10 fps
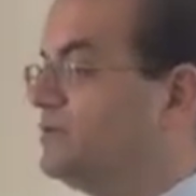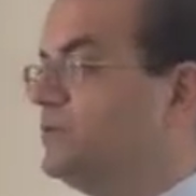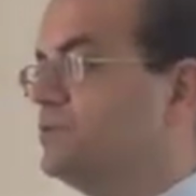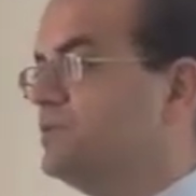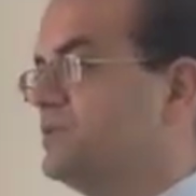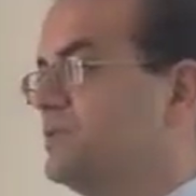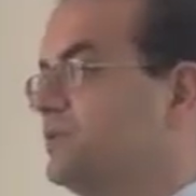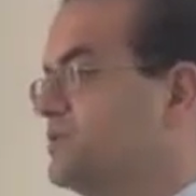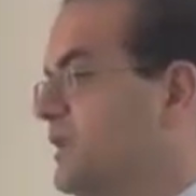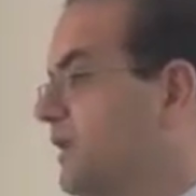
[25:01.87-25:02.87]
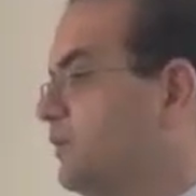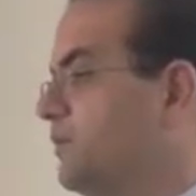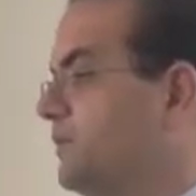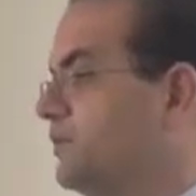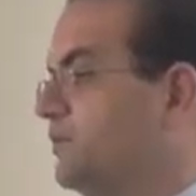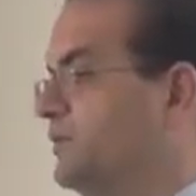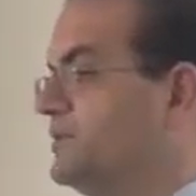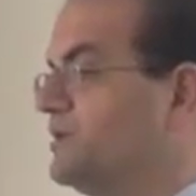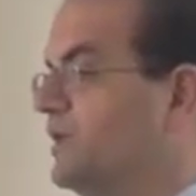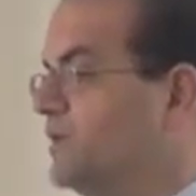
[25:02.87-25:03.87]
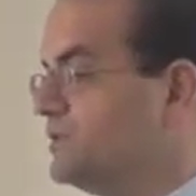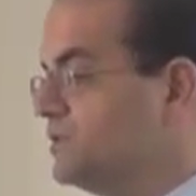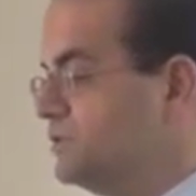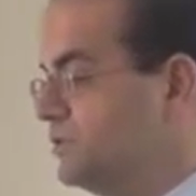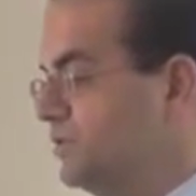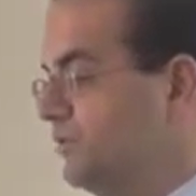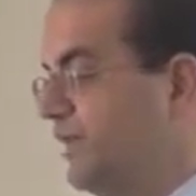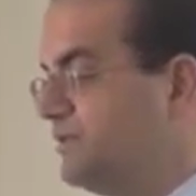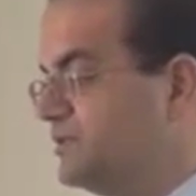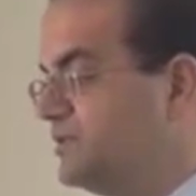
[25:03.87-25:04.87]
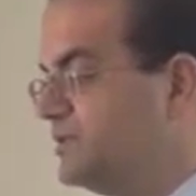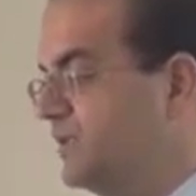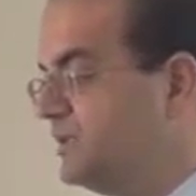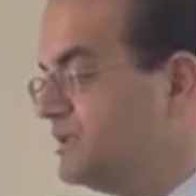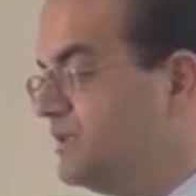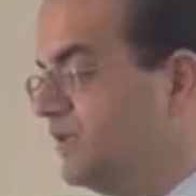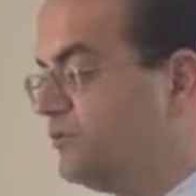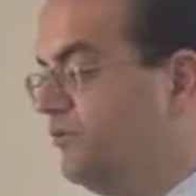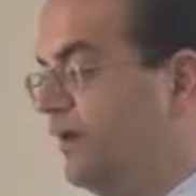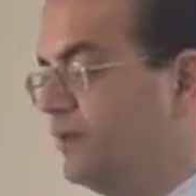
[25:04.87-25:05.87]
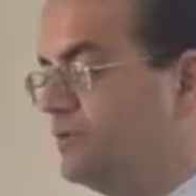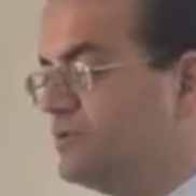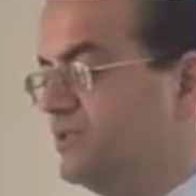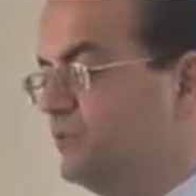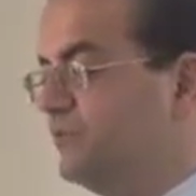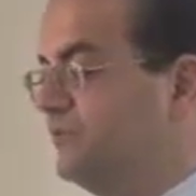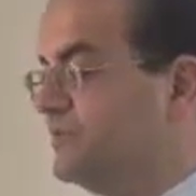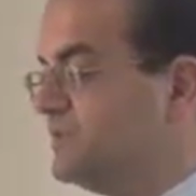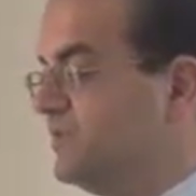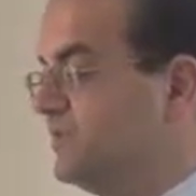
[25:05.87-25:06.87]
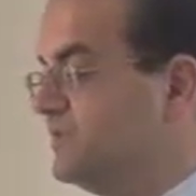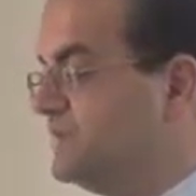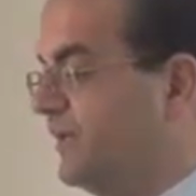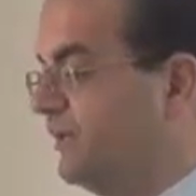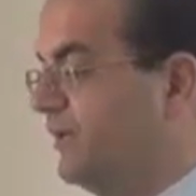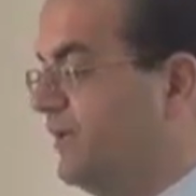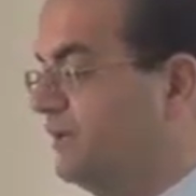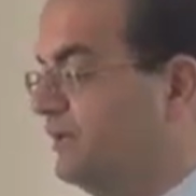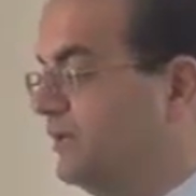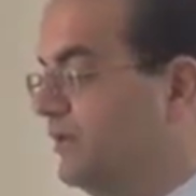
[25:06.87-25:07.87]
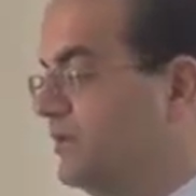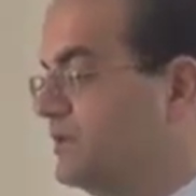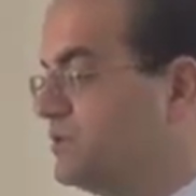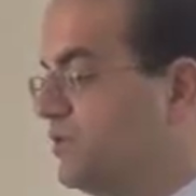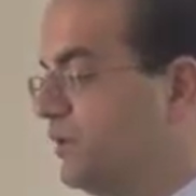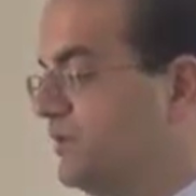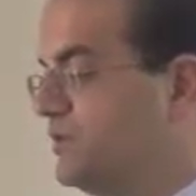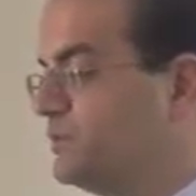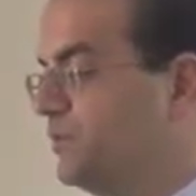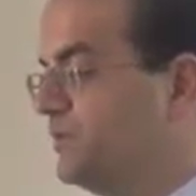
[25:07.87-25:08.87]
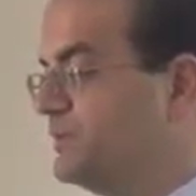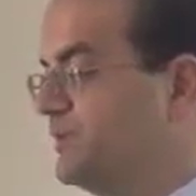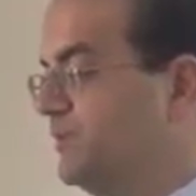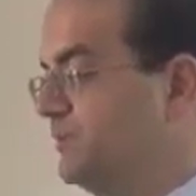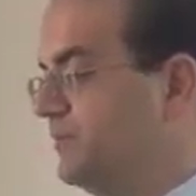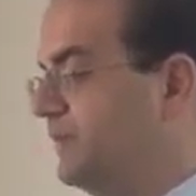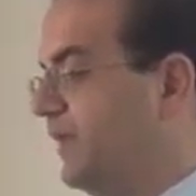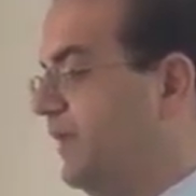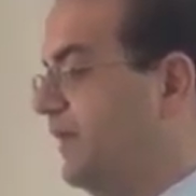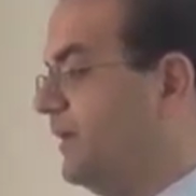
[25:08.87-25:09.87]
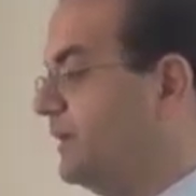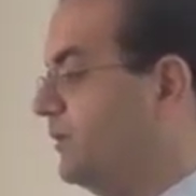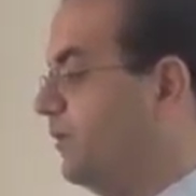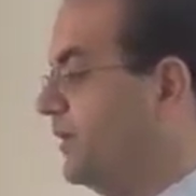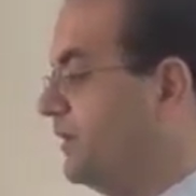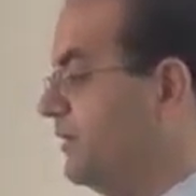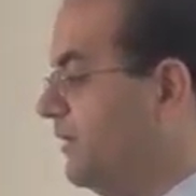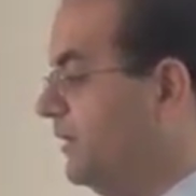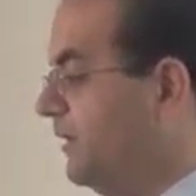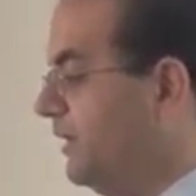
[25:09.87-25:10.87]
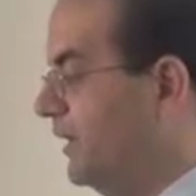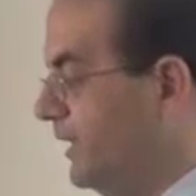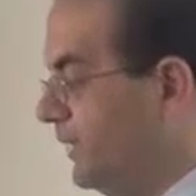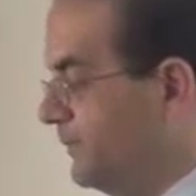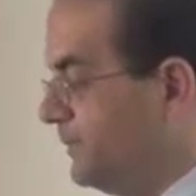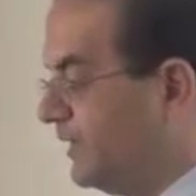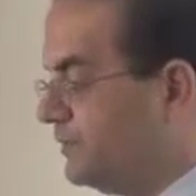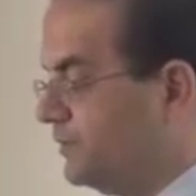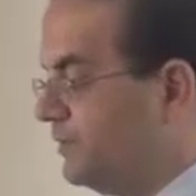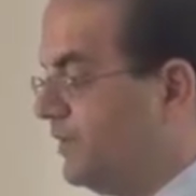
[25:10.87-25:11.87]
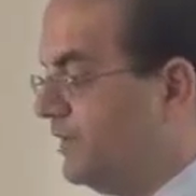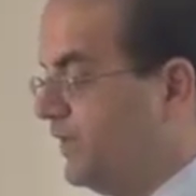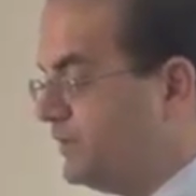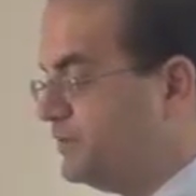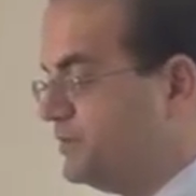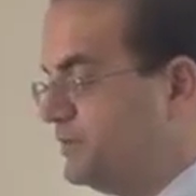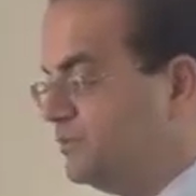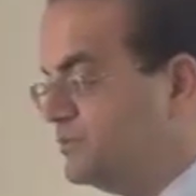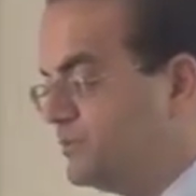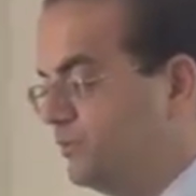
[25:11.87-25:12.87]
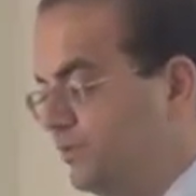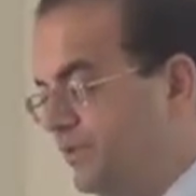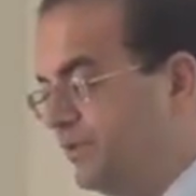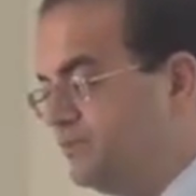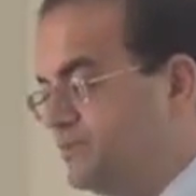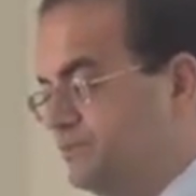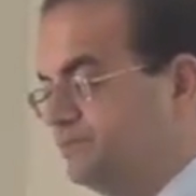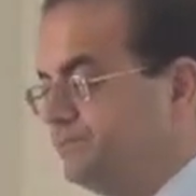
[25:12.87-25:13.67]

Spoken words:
So just at UCI, we've been doing this since 2006. Dr. Vaca was here previously. He's now at Yale. He started this with his team, Diane Nguyen, Dr. Craig Anderson, who's still with us.